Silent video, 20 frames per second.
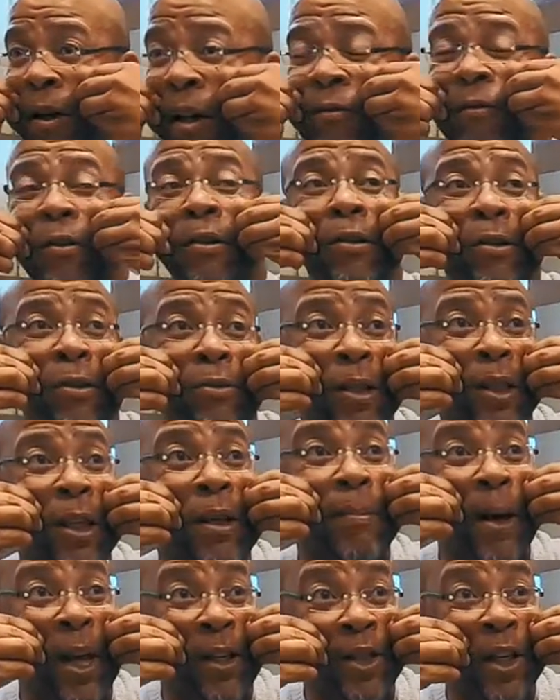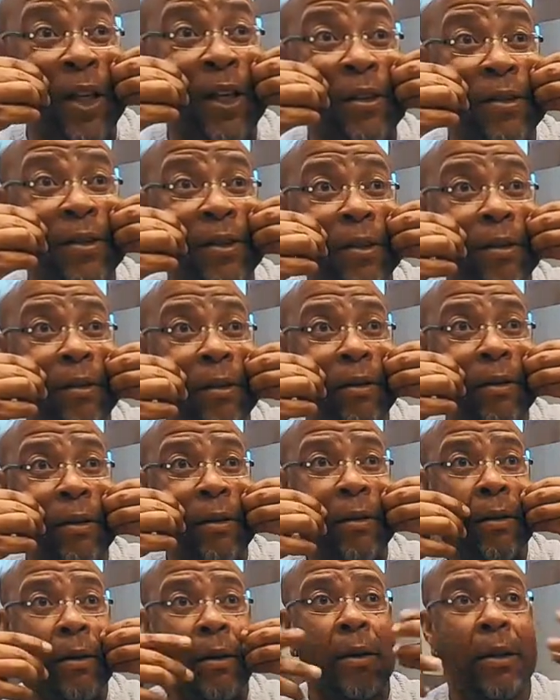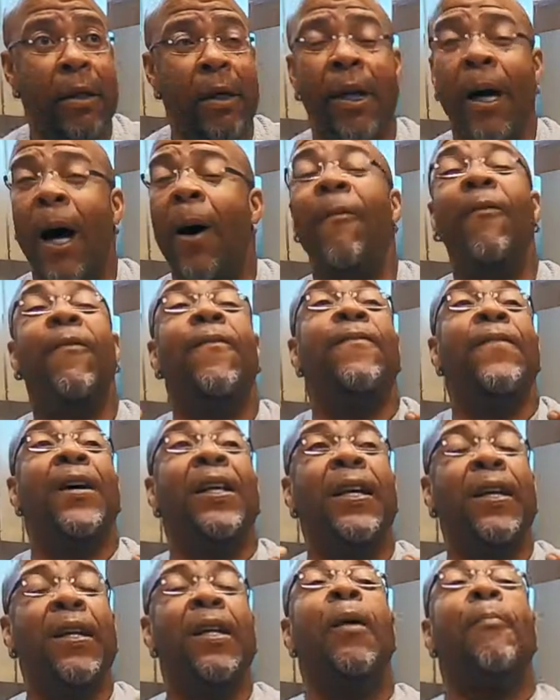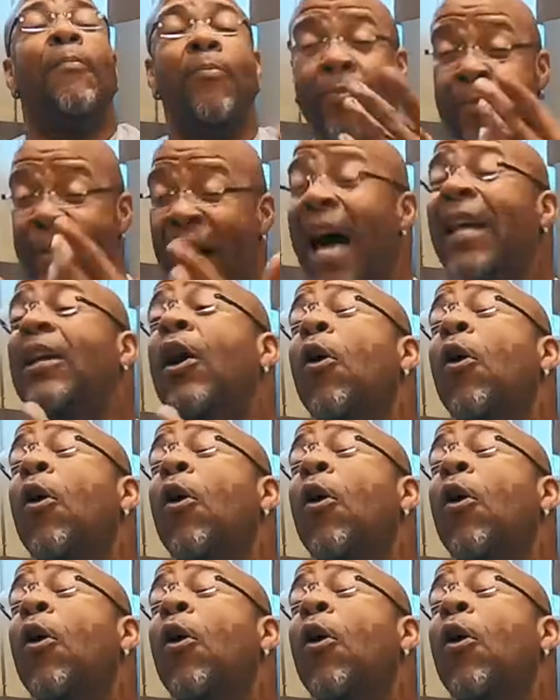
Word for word: if you see my cheeks, I'm filling up not